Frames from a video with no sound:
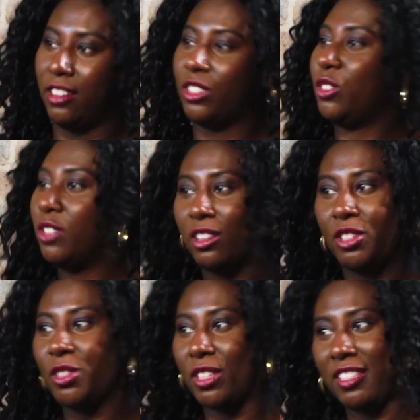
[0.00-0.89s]
Because you're
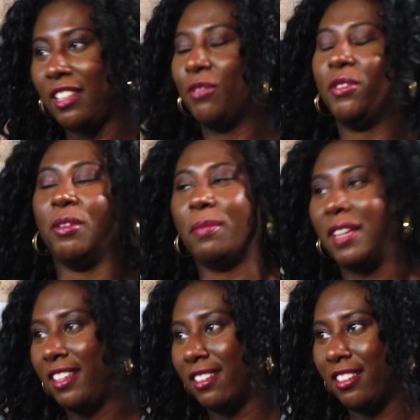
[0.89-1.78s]
not just a
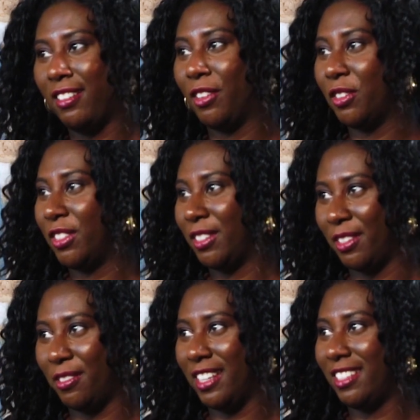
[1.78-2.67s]
filmmaker, you're not just a
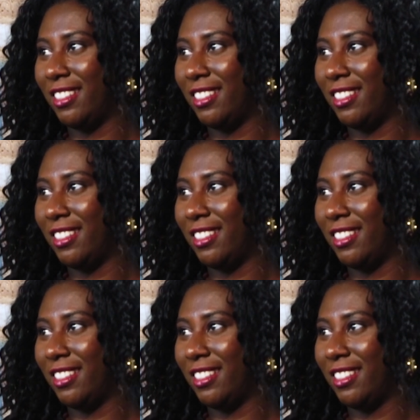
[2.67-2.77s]
director,